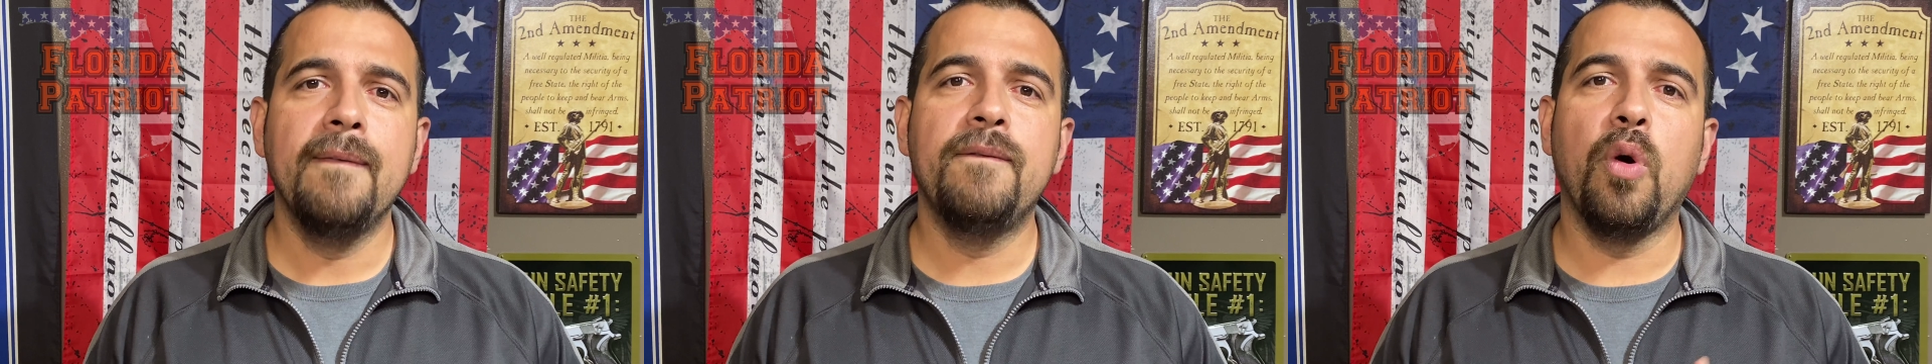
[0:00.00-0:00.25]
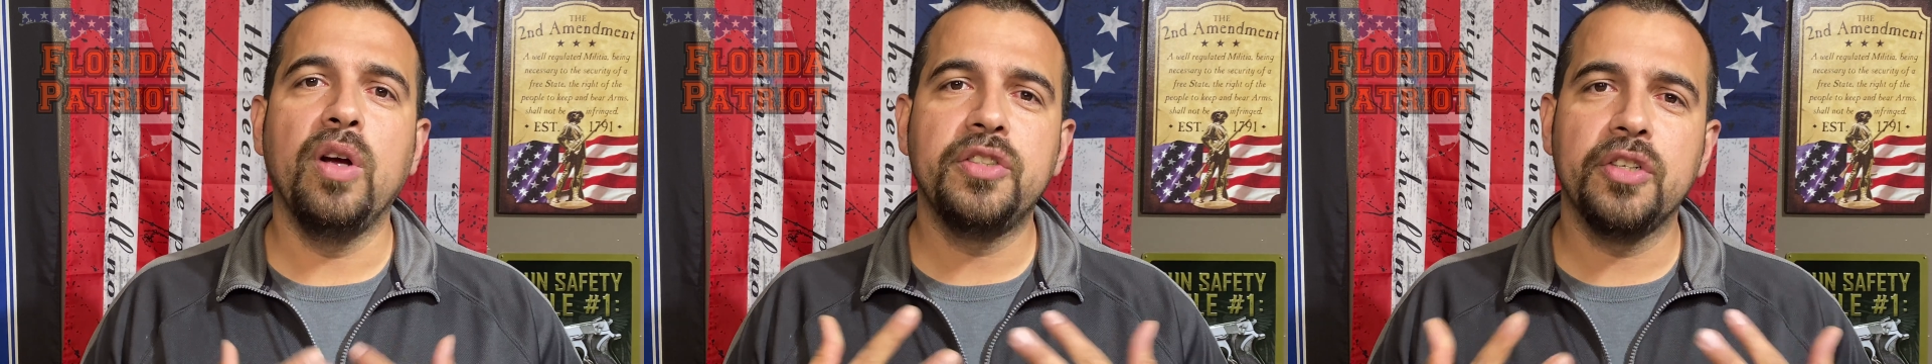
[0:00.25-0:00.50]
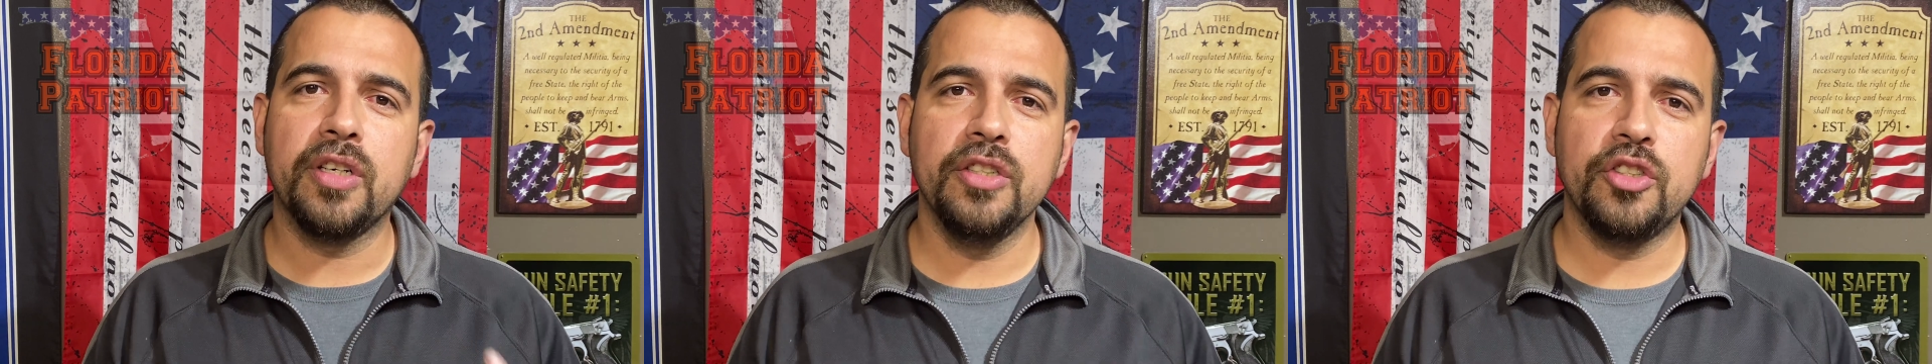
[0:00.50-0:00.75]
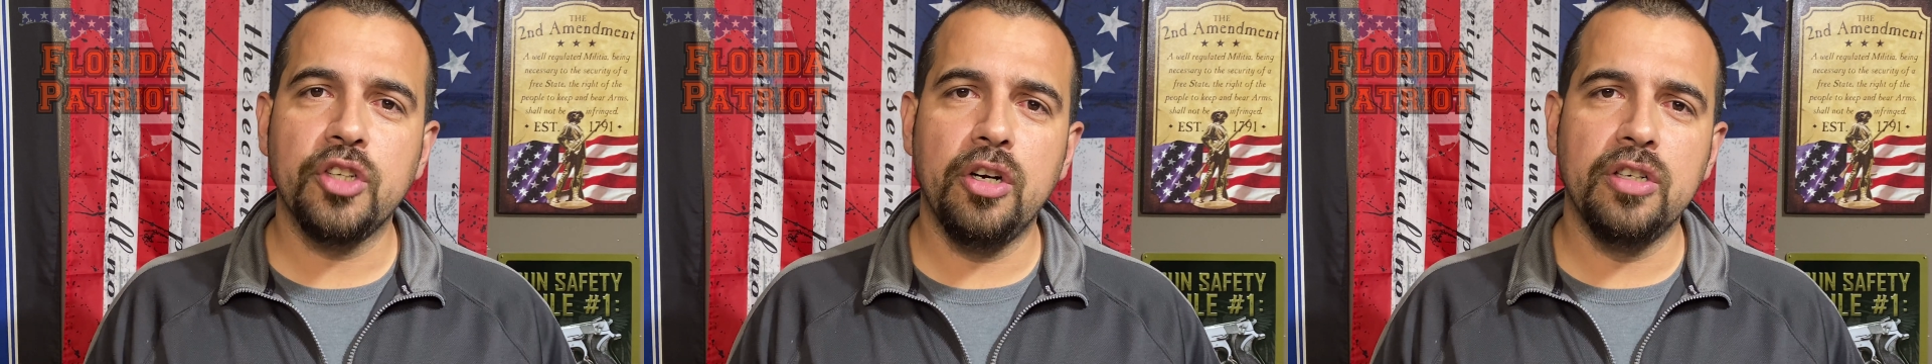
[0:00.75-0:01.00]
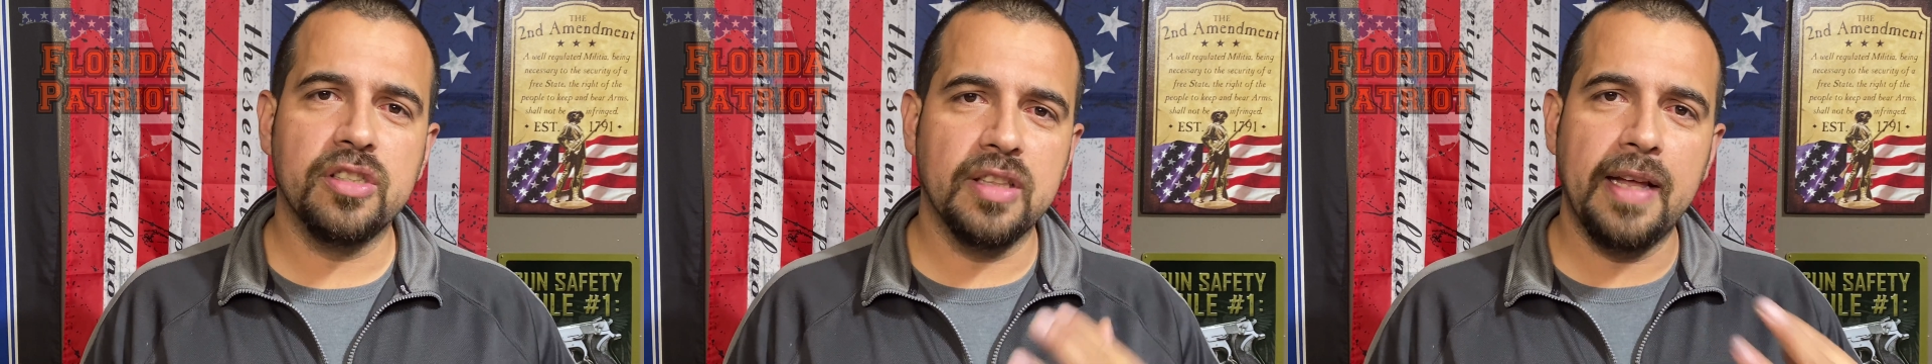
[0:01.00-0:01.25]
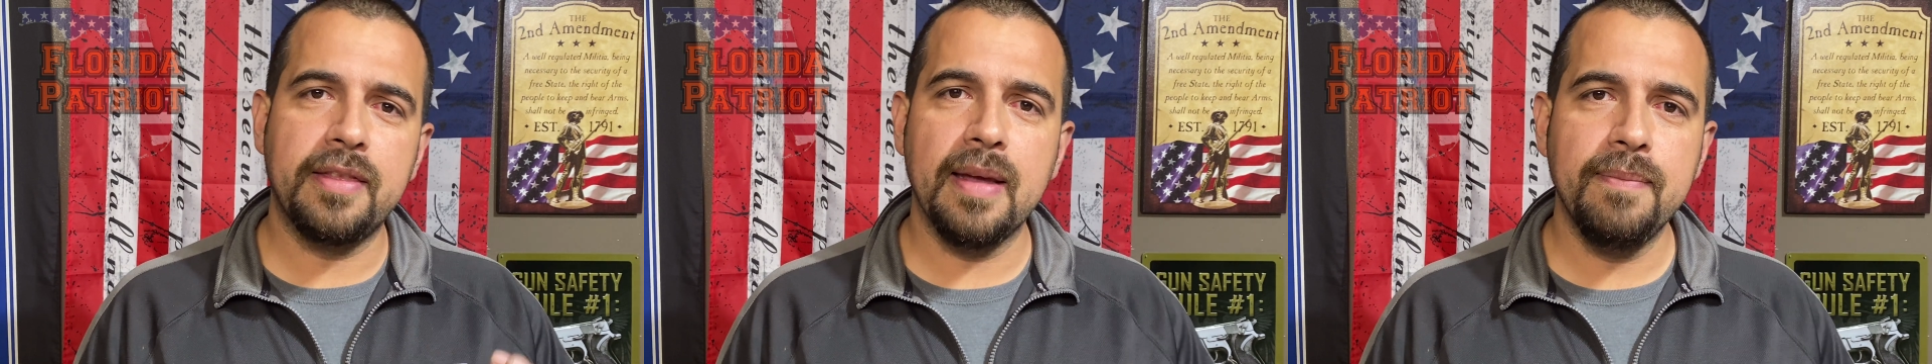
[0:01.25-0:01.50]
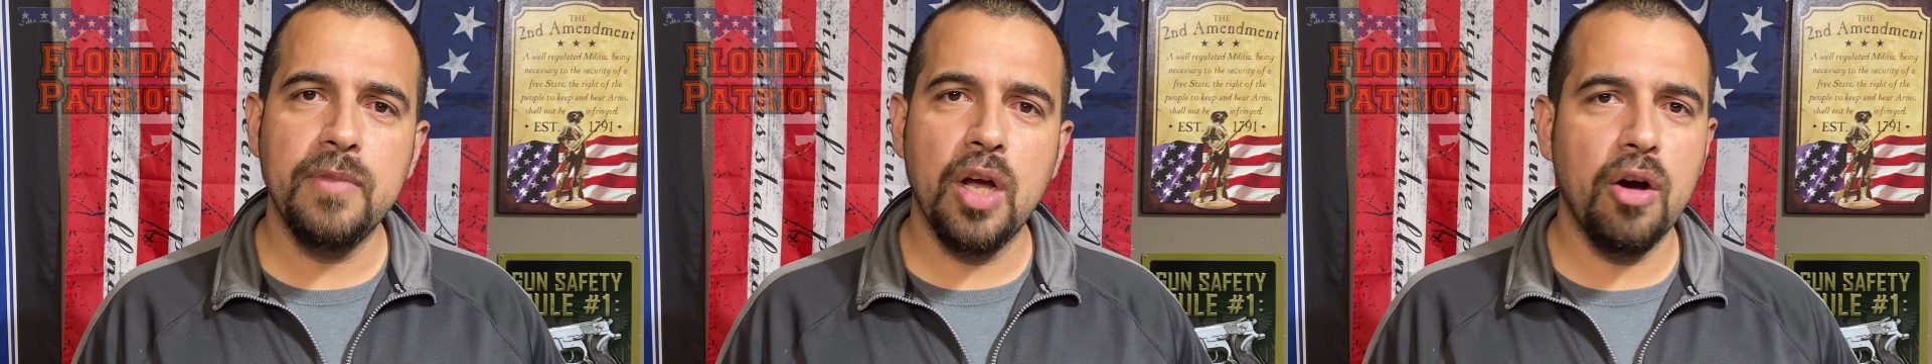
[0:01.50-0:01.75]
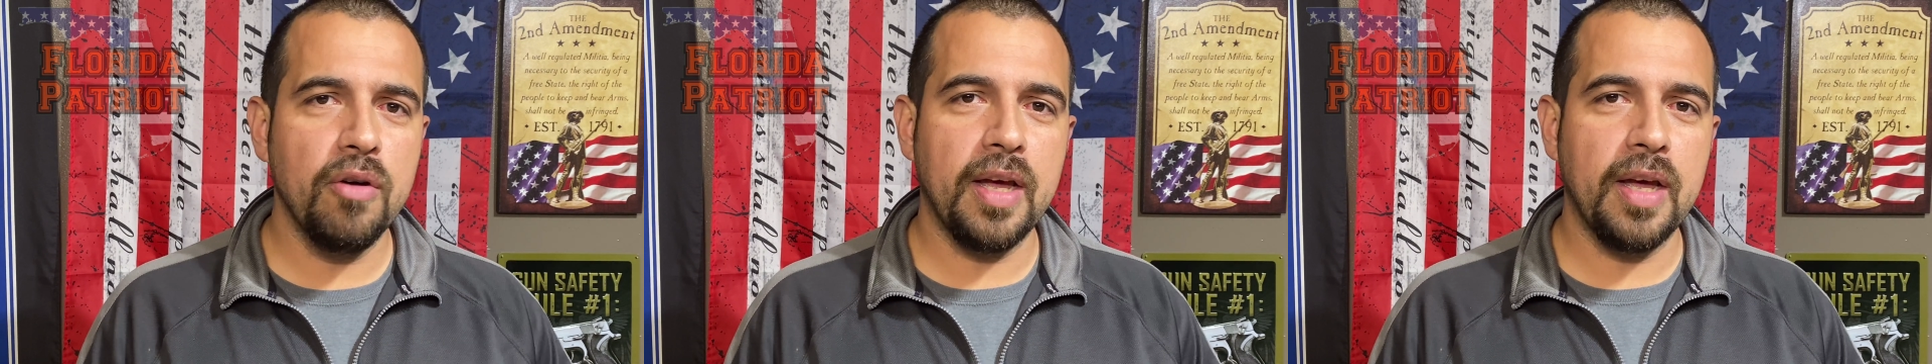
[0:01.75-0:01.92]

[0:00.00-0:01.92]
Voice your concerns. Let them know